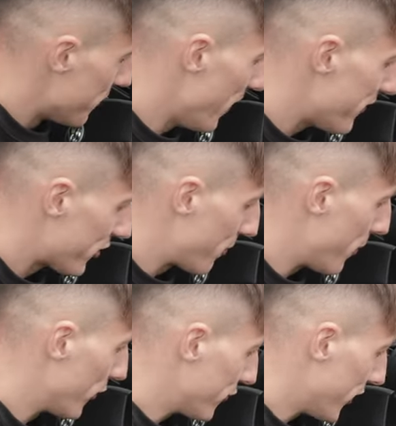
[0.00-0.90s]
bit of a
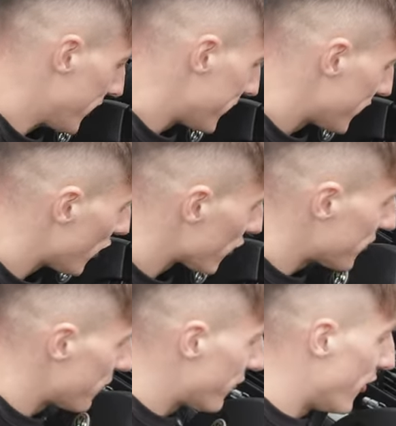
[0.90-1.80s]
deposit, got
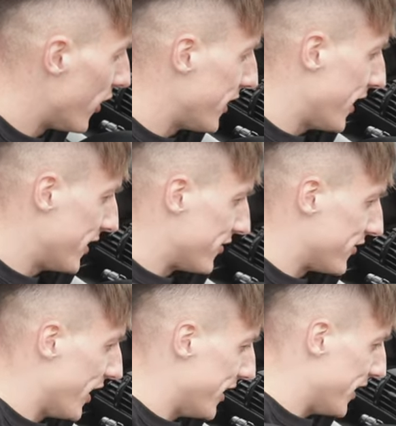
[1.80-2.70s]
some
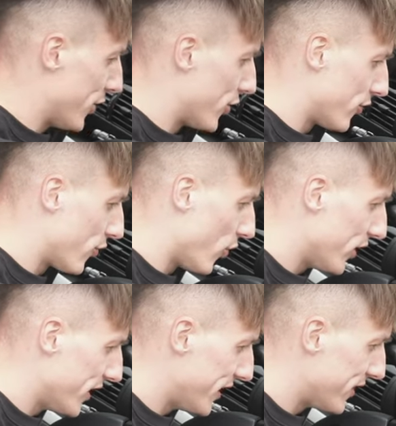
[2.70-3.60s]
finance, and then I could have
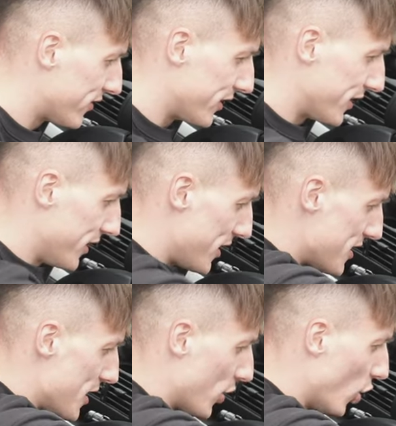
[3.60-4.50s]
quite easily
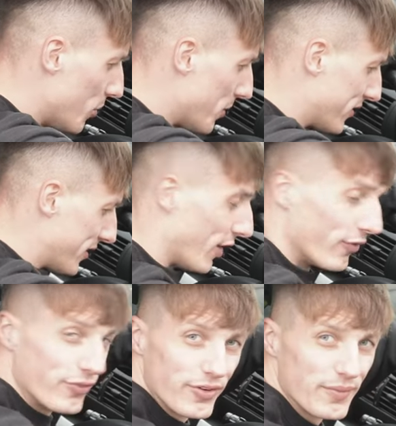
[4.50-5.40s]
got
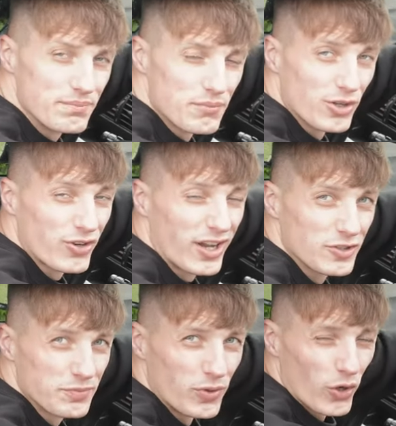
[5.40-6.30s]
myself my
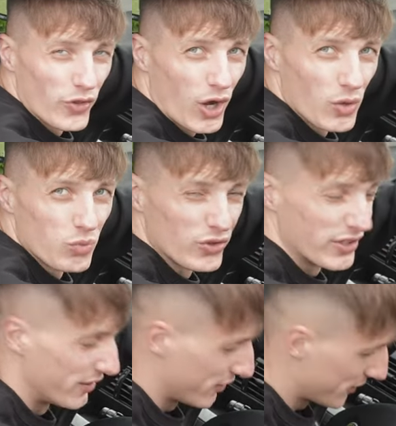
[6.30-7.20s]
transporter that I
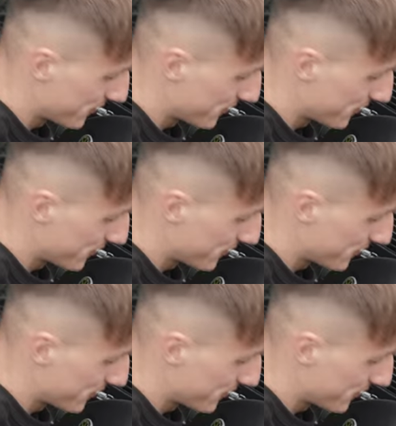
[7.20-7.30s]
wanted.